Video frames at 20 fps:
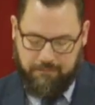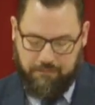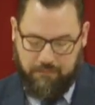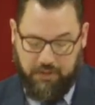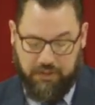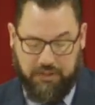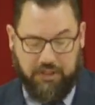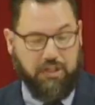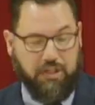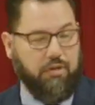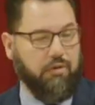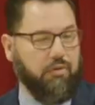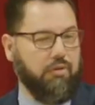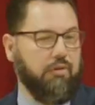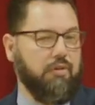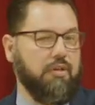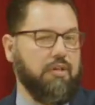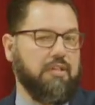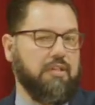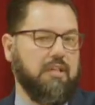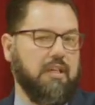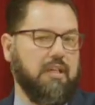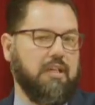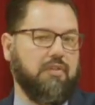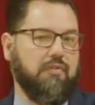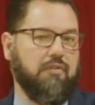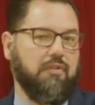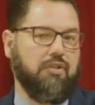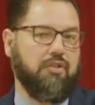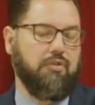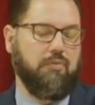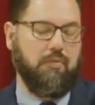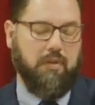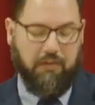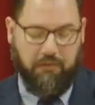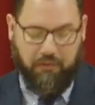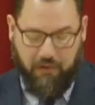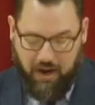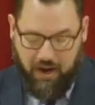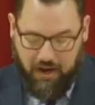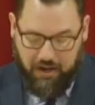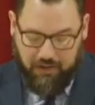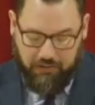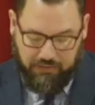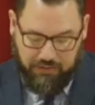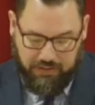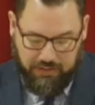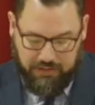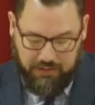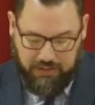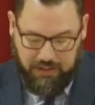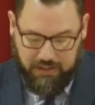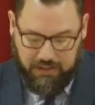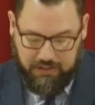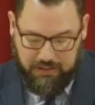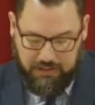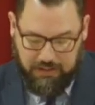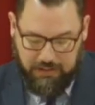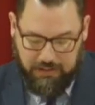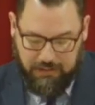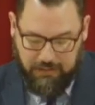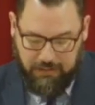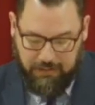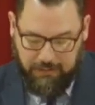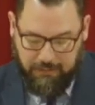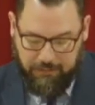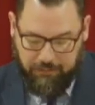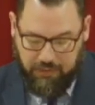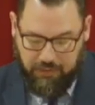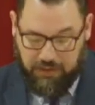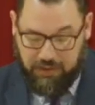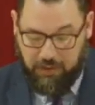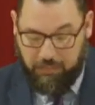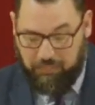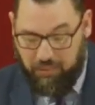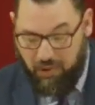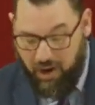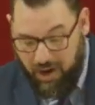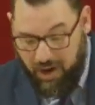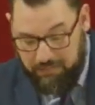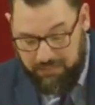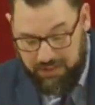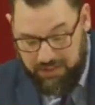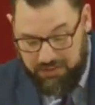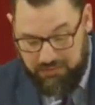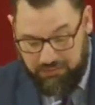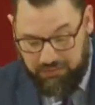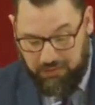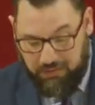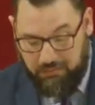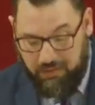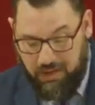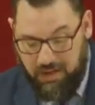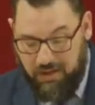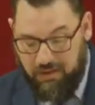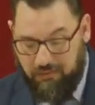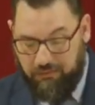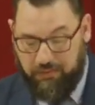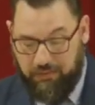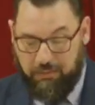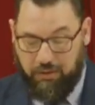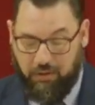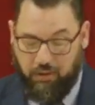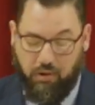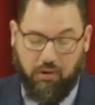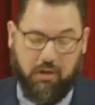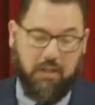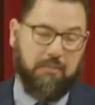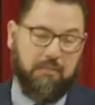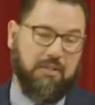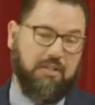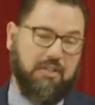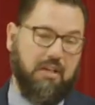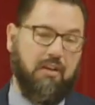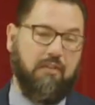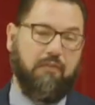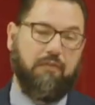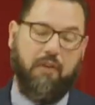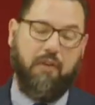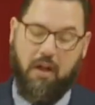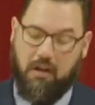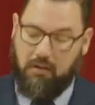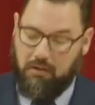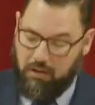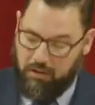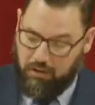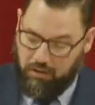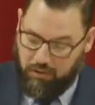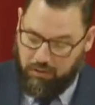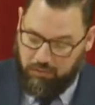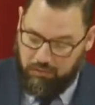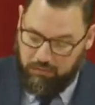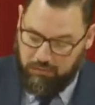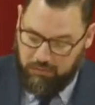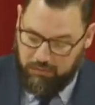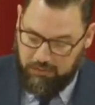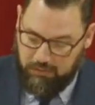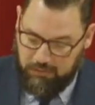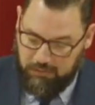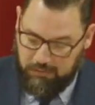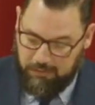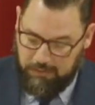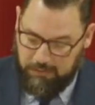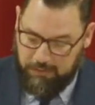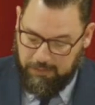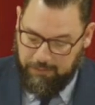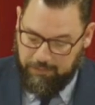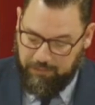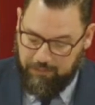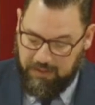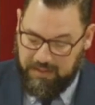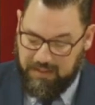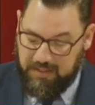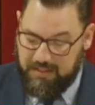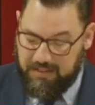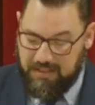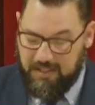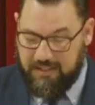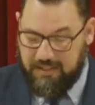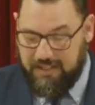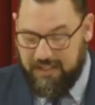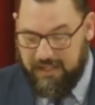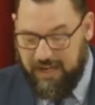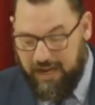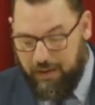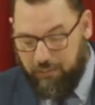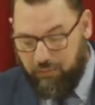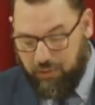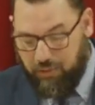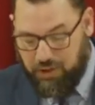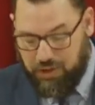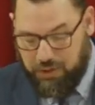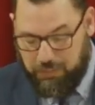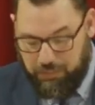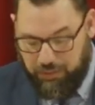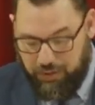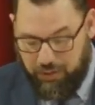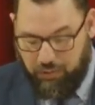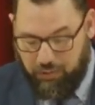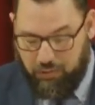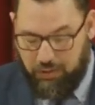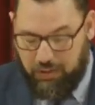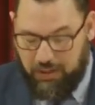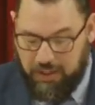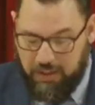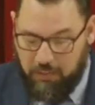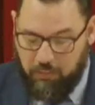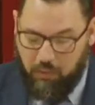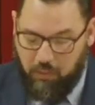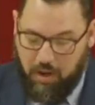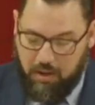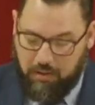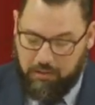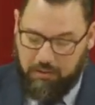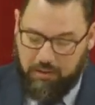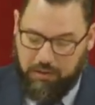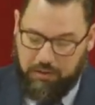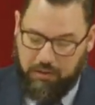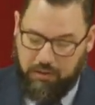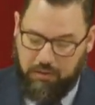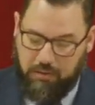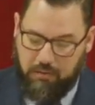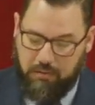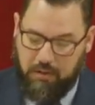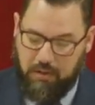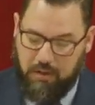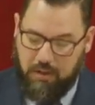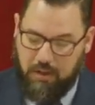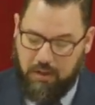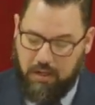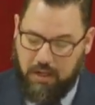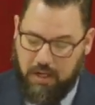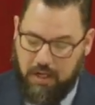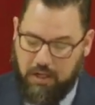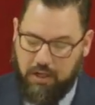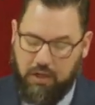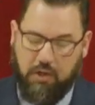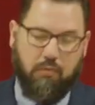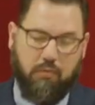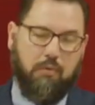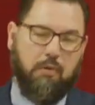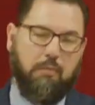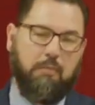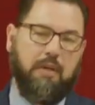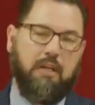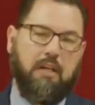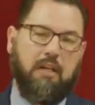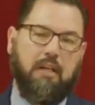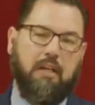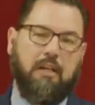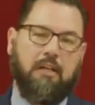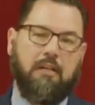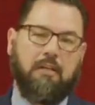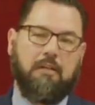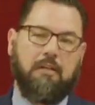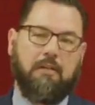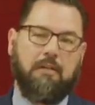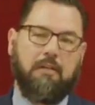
Ezekiel 36, verse 25 says this. This a promise from, from the Lord himself long ago. It says this, Then I will sprinkle clean water on you, and you will be clean.